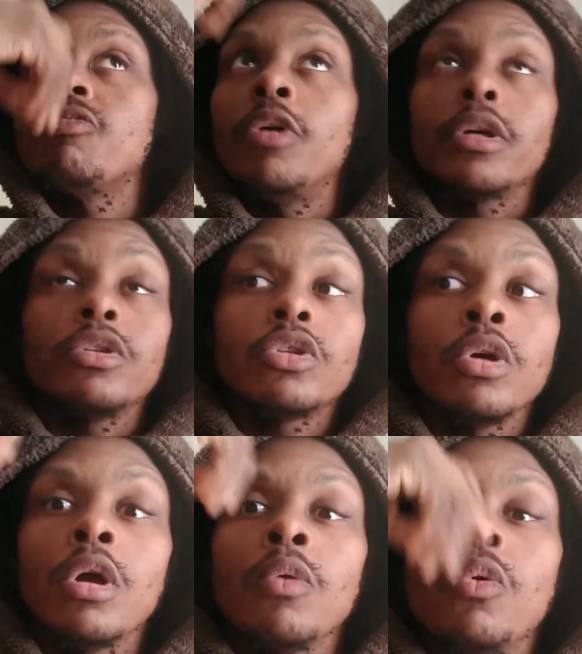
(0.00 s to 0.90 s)
fucking
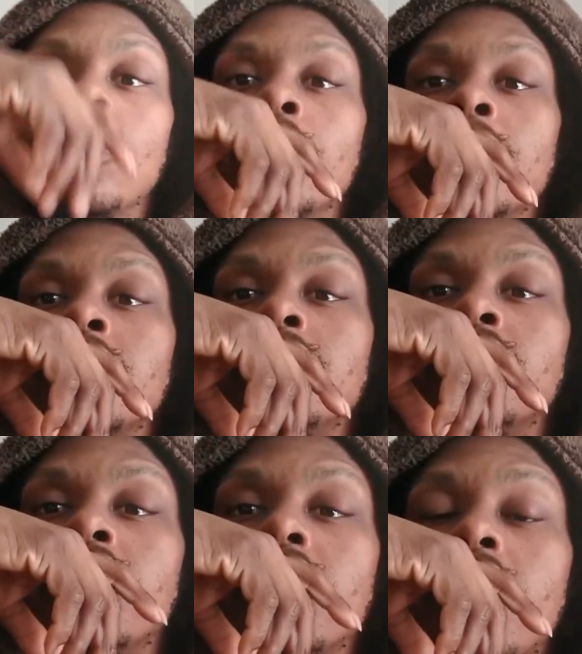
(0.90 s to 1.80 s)
Star Wars
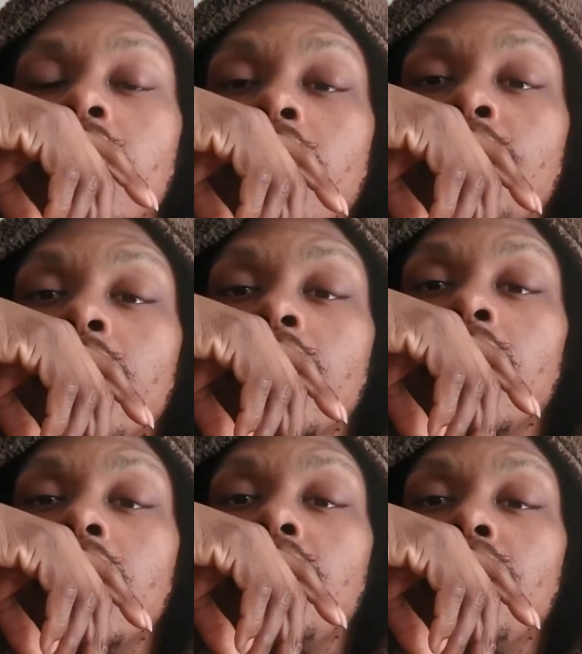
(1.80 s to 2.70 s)
whatnot. But
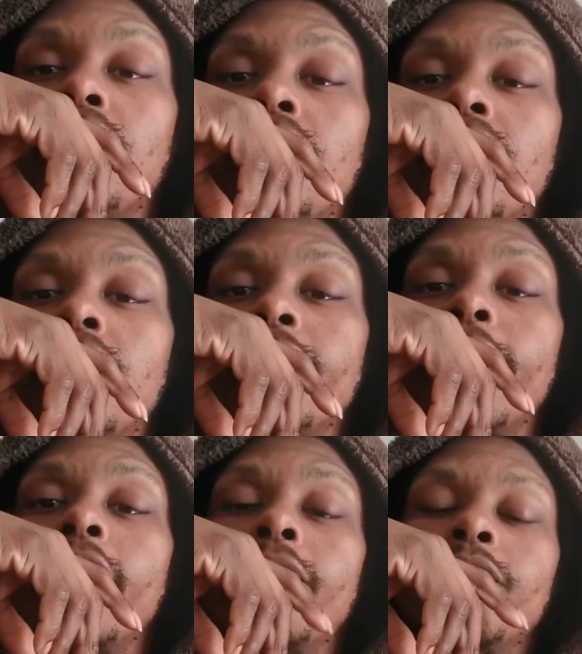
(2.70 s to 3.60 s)
um,
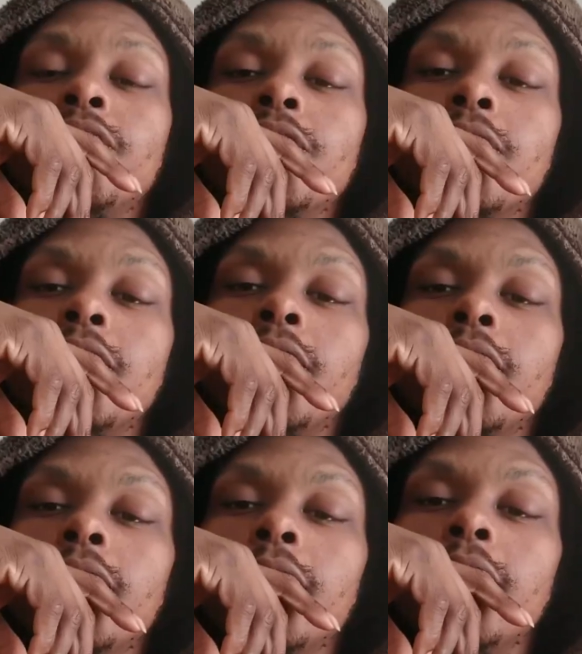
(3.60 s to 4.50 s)
yeah, this
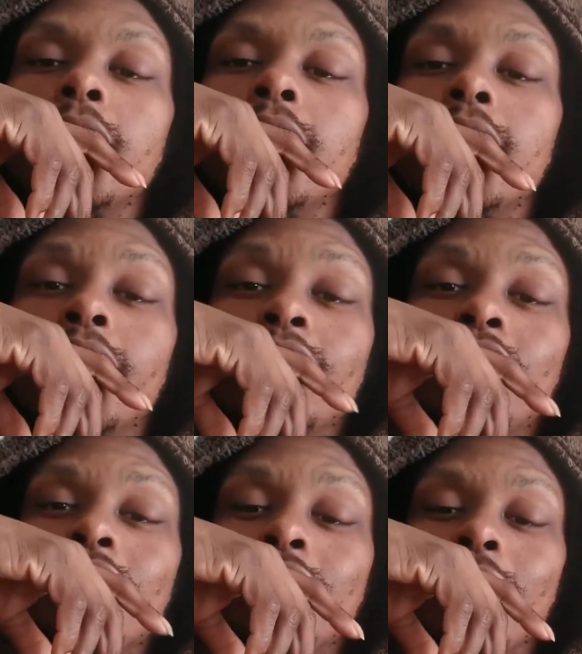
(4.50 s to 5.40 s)

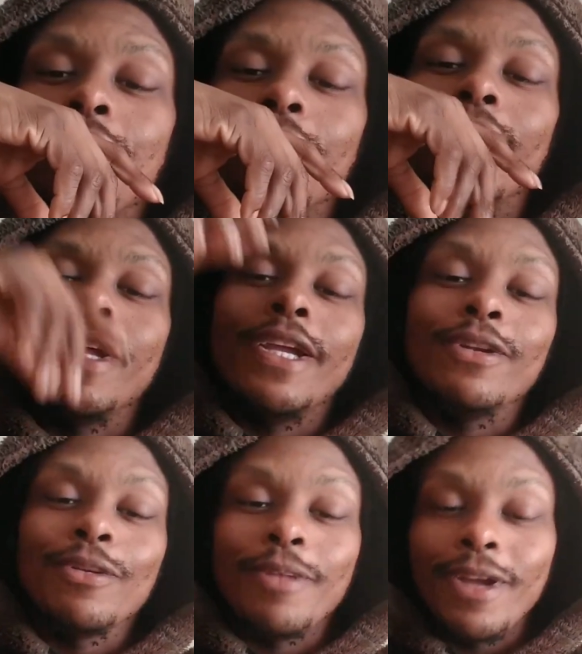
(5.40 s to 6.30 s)
this shit's definitely a
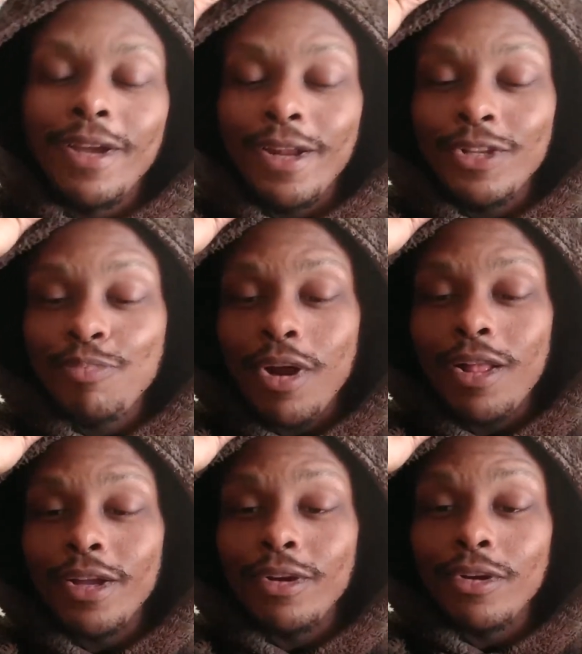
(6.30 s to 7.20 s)
heater, man. It's
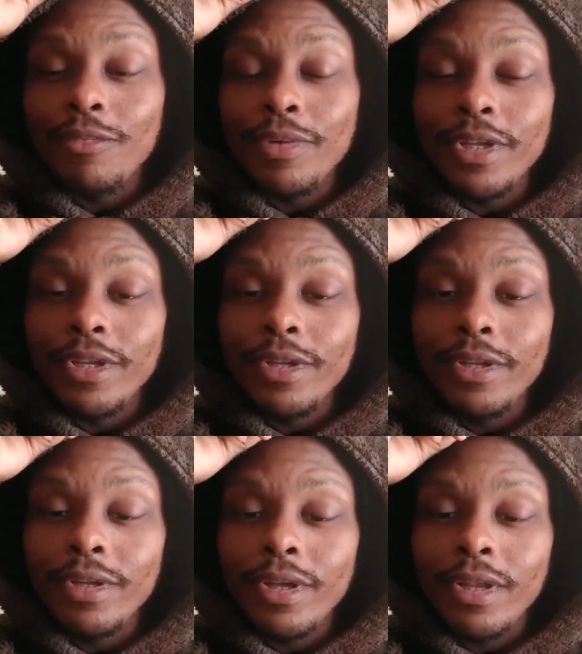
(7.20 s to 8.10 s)
probably gonna
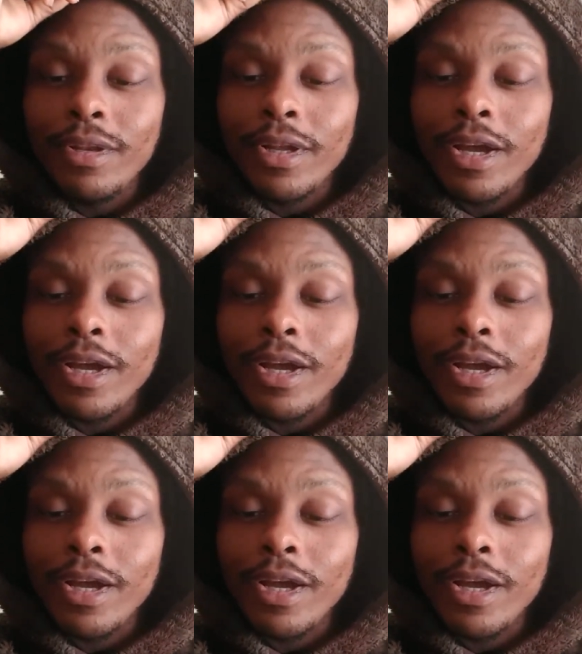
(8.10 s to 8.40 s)
be in the